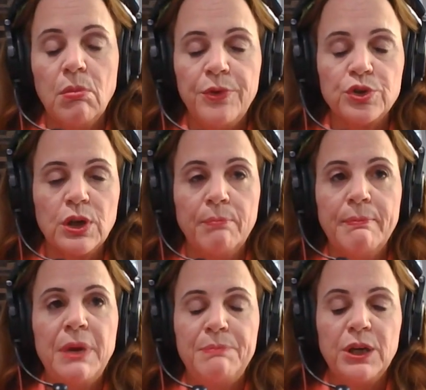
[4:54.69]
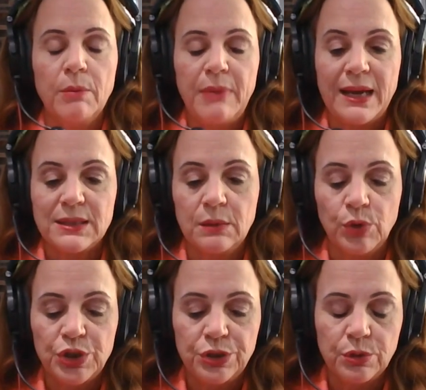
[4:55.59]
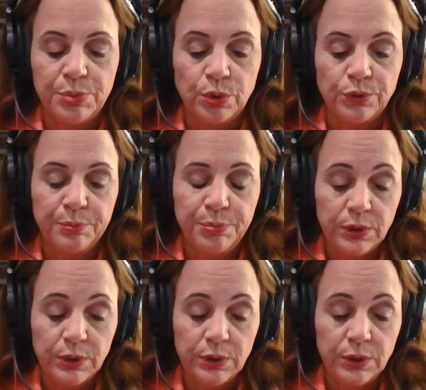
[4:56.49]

there's a bigger mass in which to pull